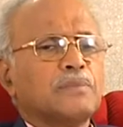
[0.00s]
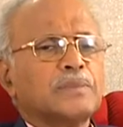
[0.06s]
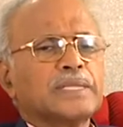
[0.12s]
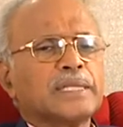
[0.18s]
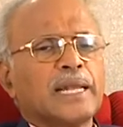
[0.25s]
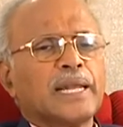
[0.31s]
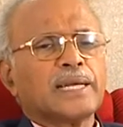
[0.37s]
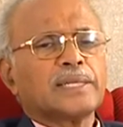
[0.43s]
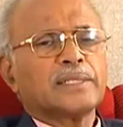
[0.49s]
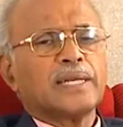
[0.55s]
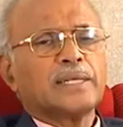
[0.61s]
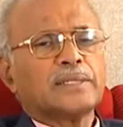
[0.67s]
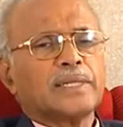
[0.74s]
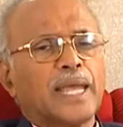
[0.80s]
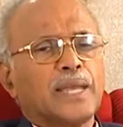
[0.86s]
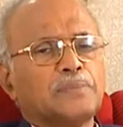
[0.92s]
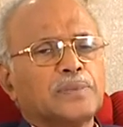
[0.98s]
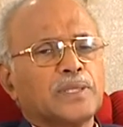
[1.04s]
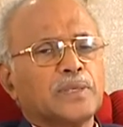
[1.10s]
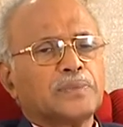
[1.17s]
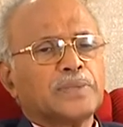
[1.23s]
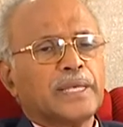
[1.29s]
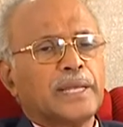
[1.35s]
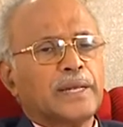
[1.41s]
selected types of
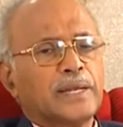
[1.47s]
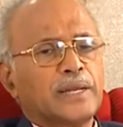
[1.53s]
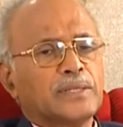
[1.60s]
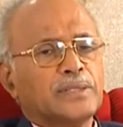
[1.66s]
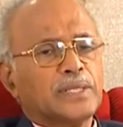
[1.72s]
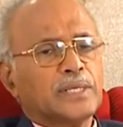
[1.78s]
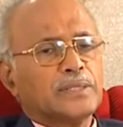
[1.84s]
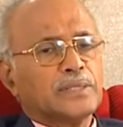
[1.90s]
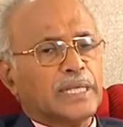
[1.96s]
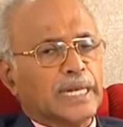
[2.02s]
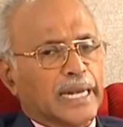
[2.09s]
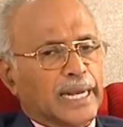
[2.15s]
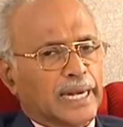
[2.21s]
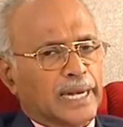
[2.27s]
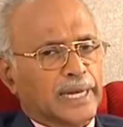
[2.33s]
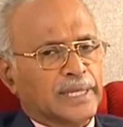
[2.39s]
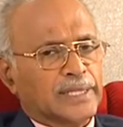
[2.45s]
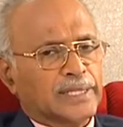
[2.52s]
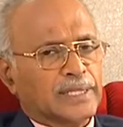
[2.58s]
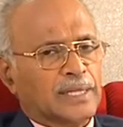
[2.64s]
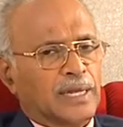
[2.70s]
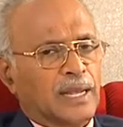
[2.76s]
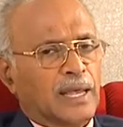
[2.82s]
sentences in English